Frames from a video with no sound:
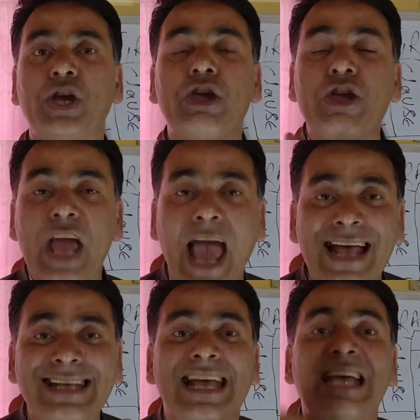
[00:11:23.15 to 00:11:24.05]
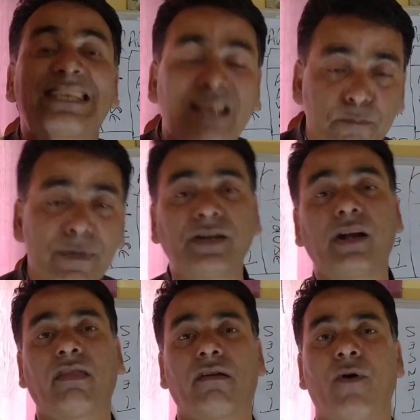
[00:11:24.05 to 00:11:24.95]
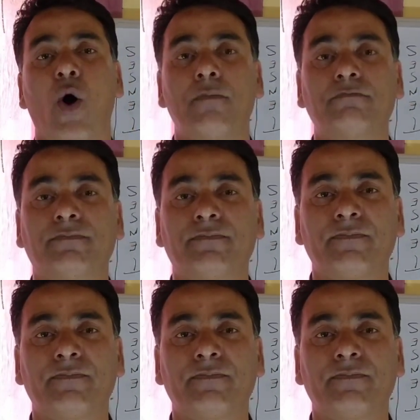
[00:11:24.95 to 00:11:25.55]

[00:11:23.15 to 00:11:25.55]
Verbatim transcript: He has submitted the form,